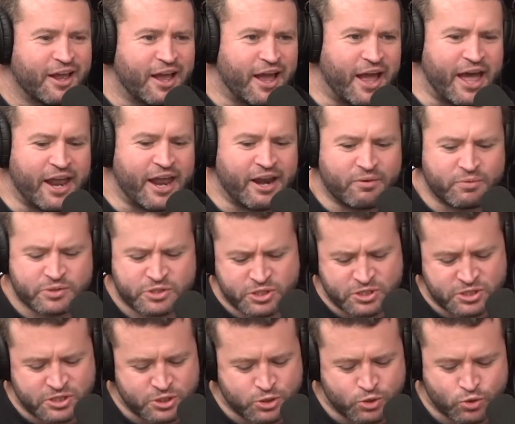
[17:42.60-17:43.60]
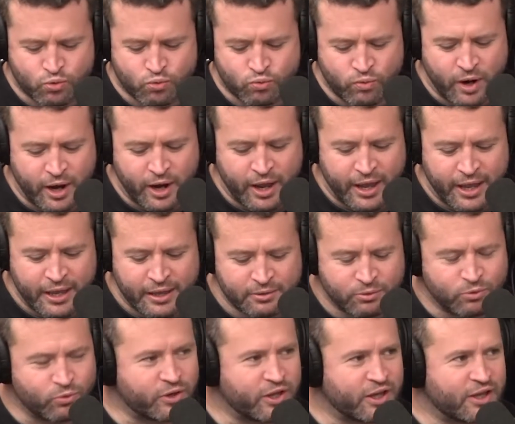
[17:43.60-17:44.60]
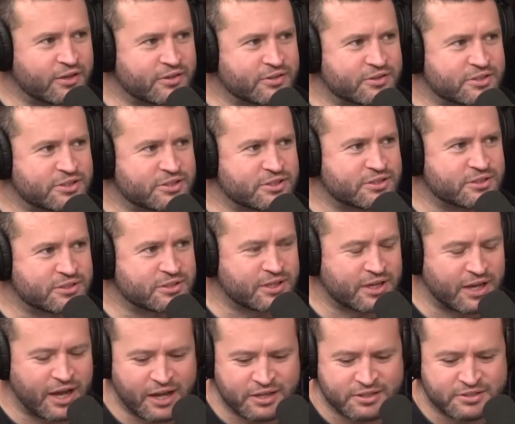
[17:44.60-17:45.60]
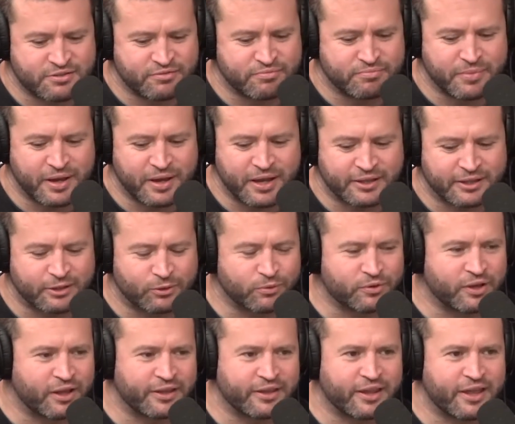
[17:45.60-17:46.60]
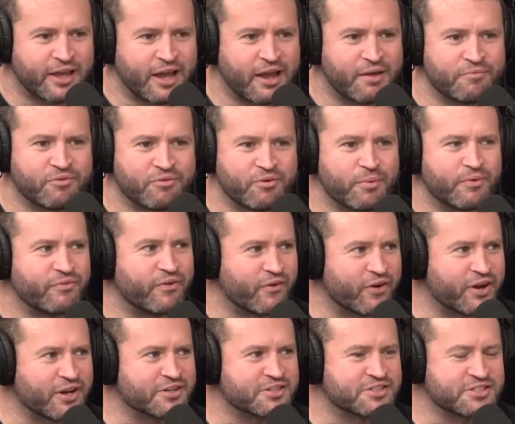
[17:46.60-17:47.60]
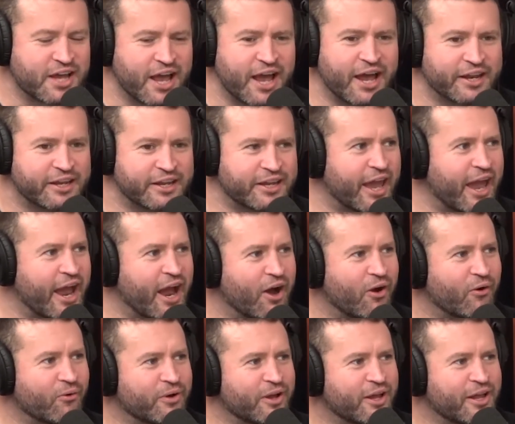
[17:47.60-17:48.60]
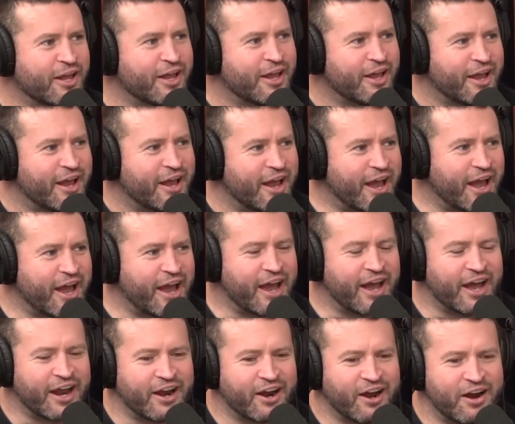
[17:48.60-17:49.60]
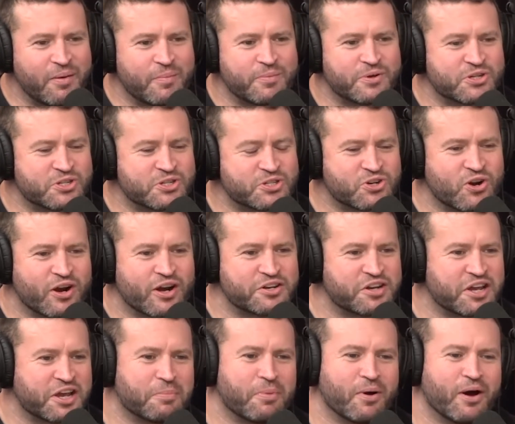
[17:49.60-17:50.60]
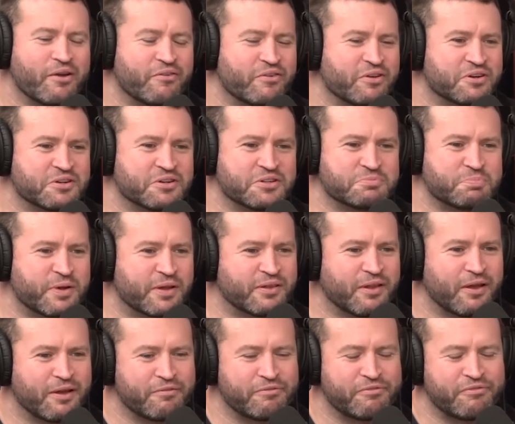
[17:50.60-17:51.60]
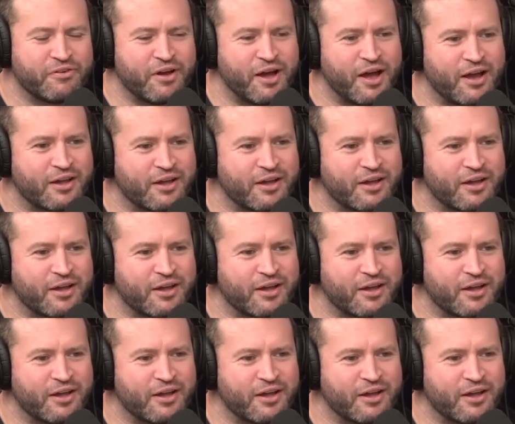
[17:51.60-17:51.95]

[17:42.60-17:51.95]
And it was just this grey-looking cuts of meat that looked like they came from a very sad cow. And I remember just trying to take a bite of it and just being like, "Fuck,